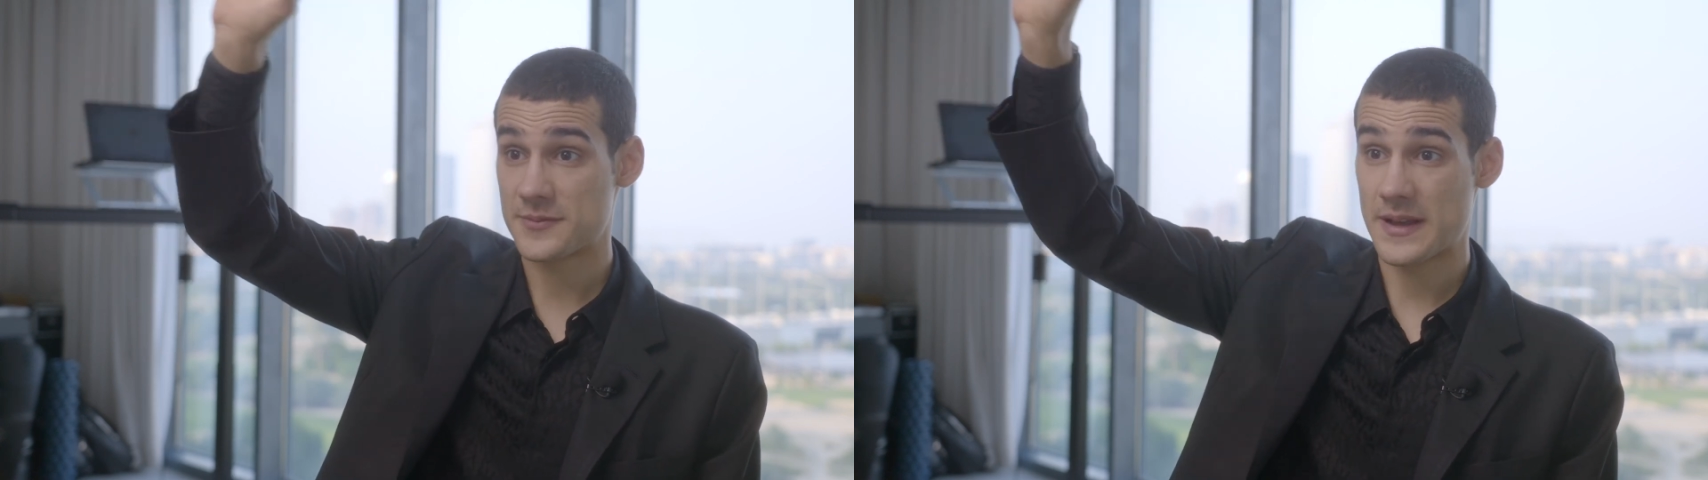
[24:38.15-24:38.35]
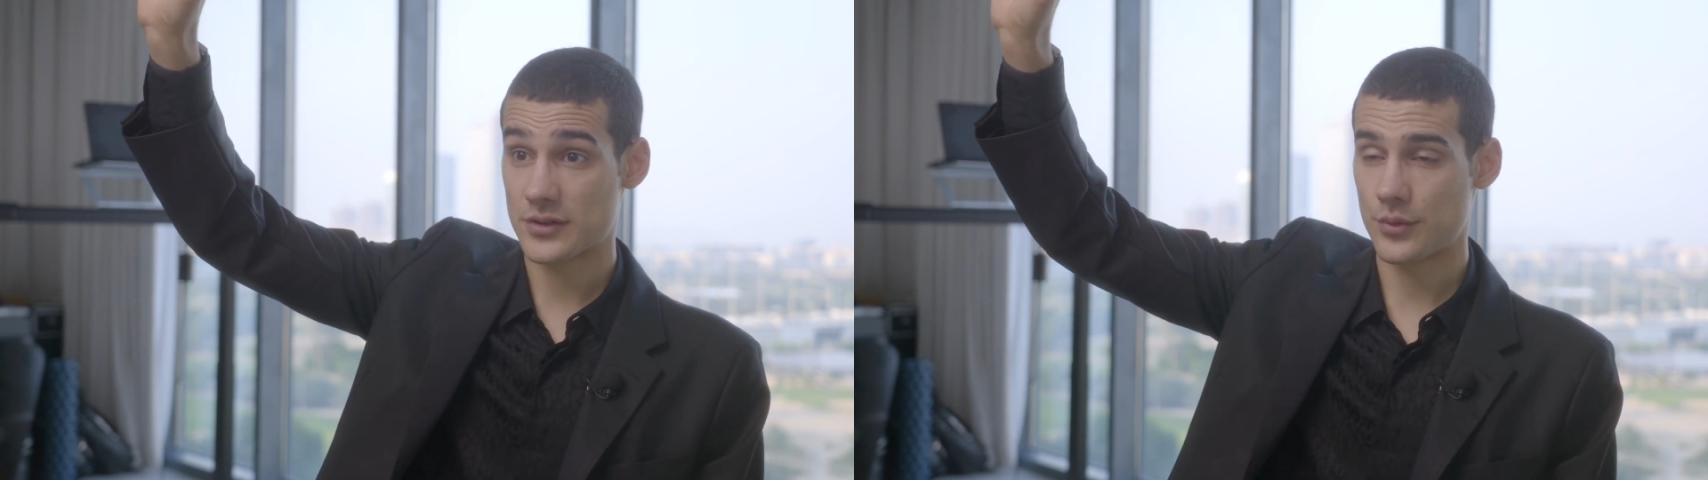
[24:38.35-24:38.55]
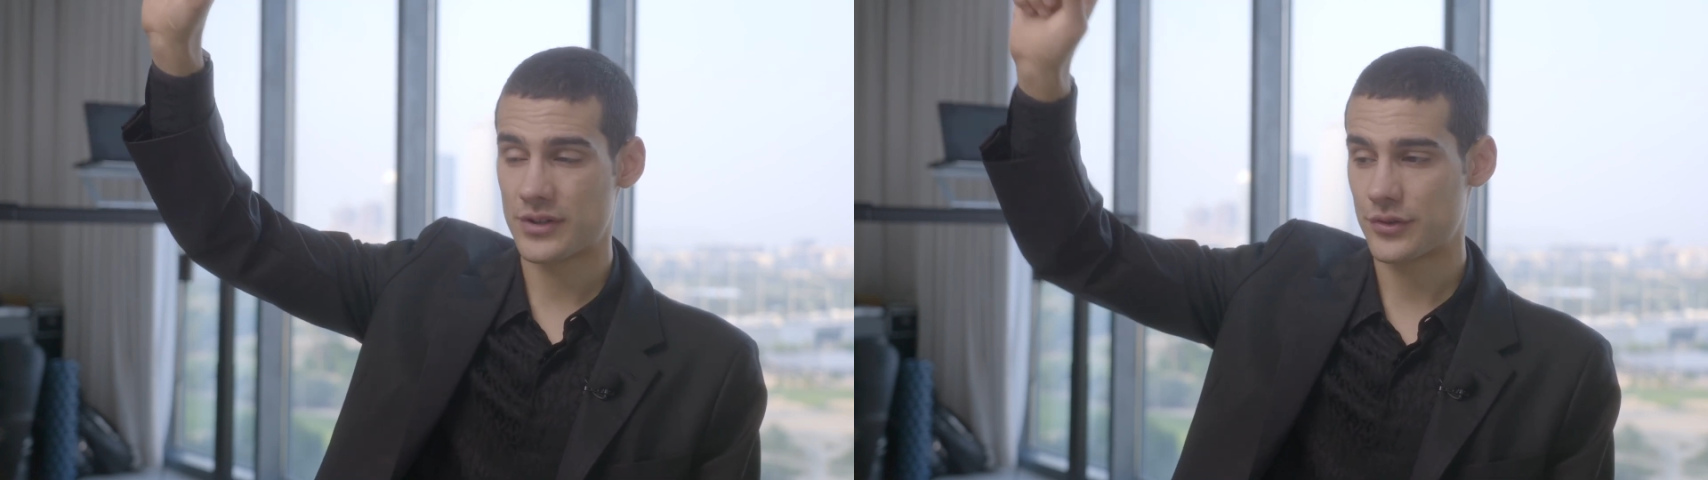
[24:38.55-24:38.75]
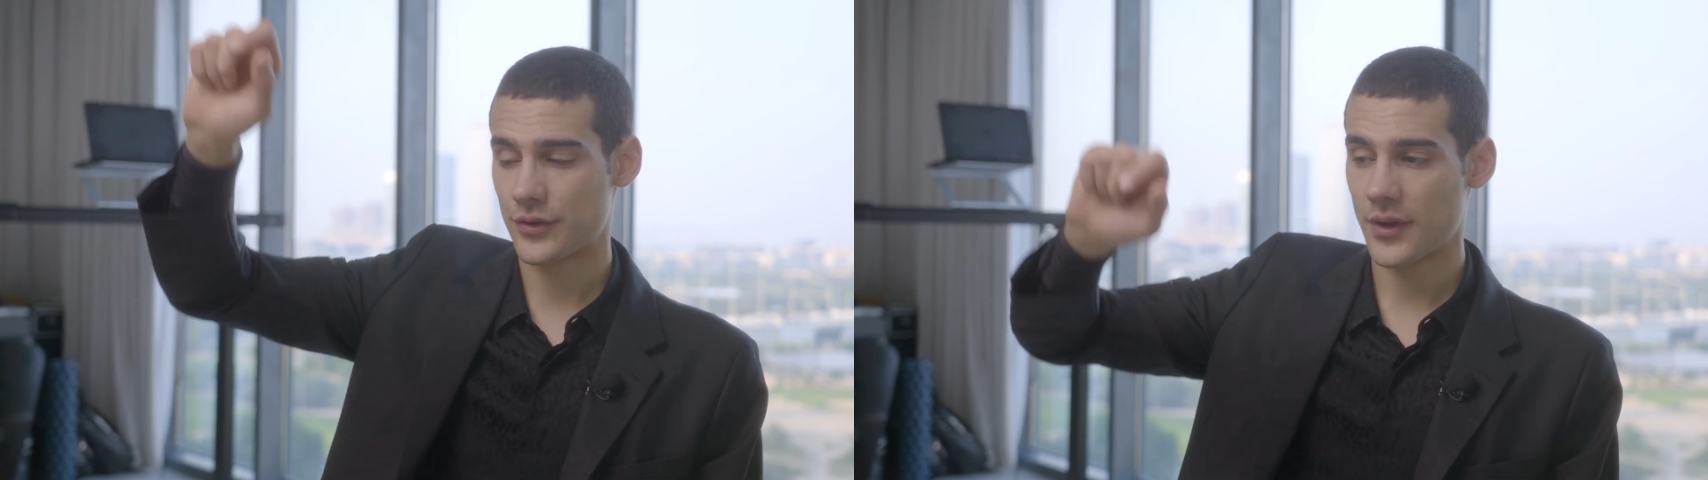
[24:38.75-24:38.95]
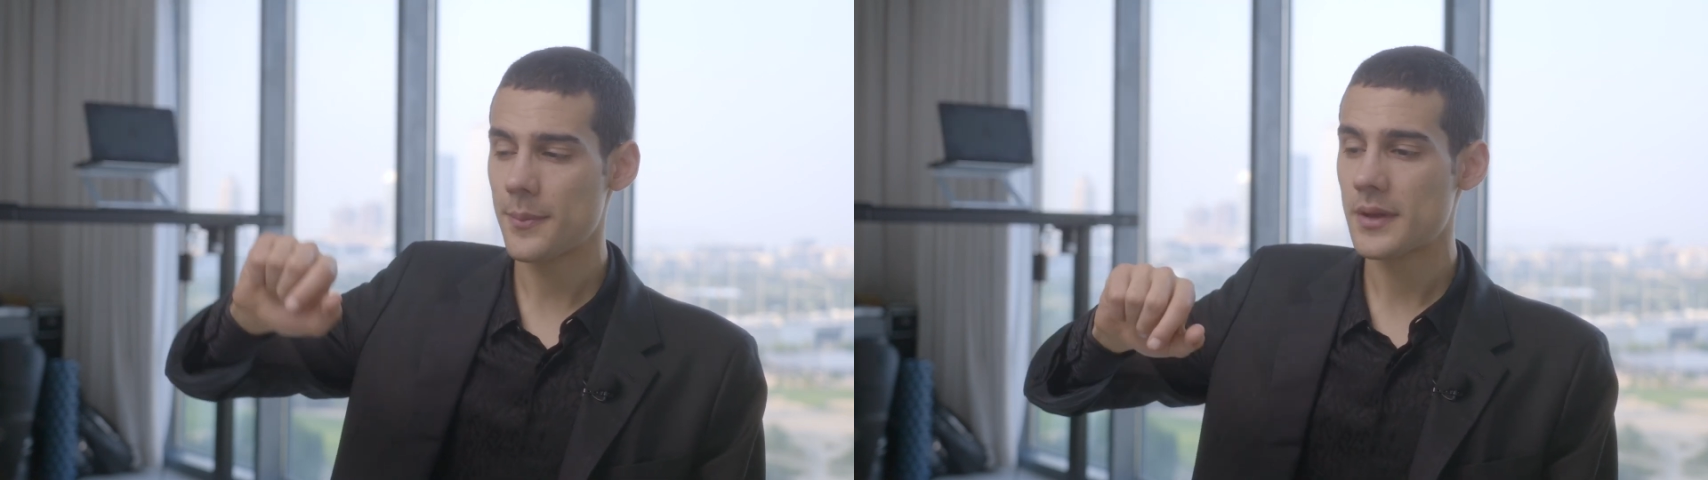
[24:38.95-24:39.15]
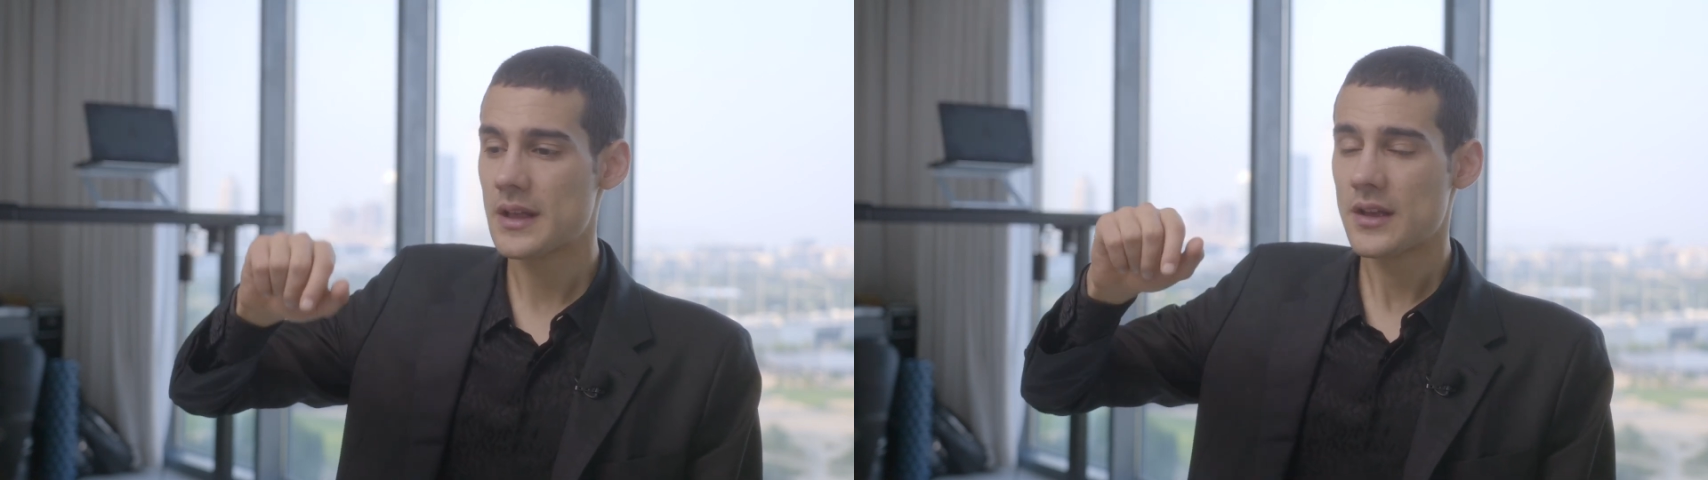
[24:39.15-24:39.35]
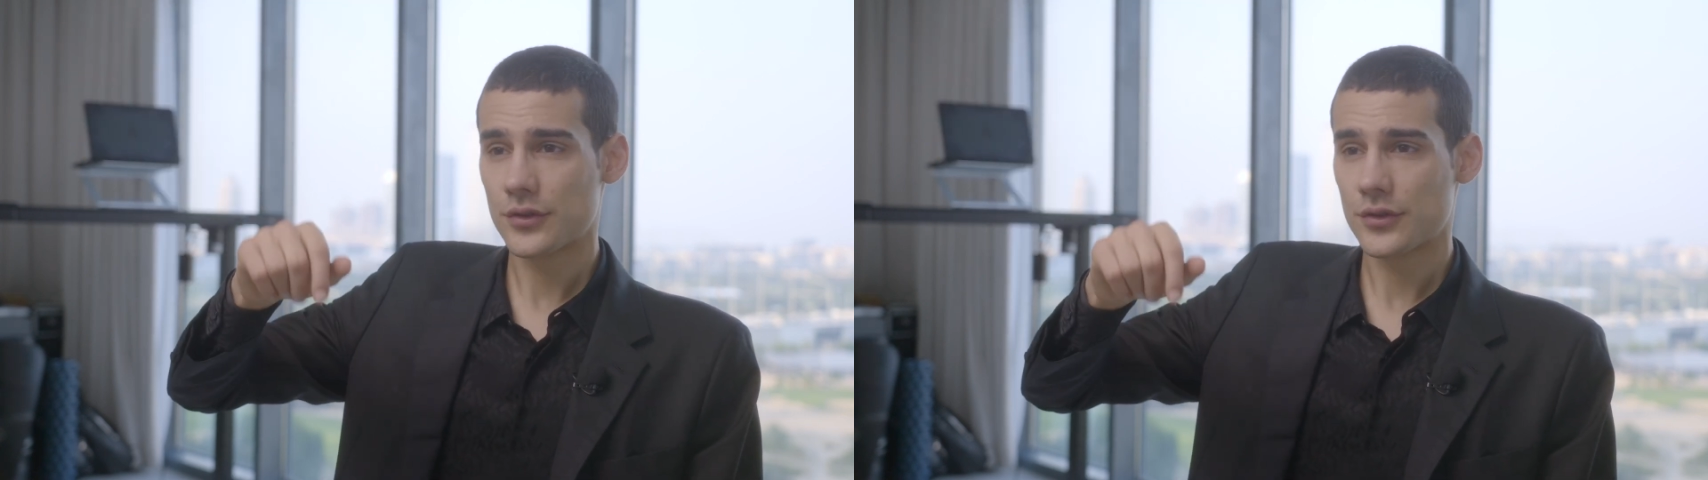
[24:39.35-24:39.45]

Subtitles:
space always shows up.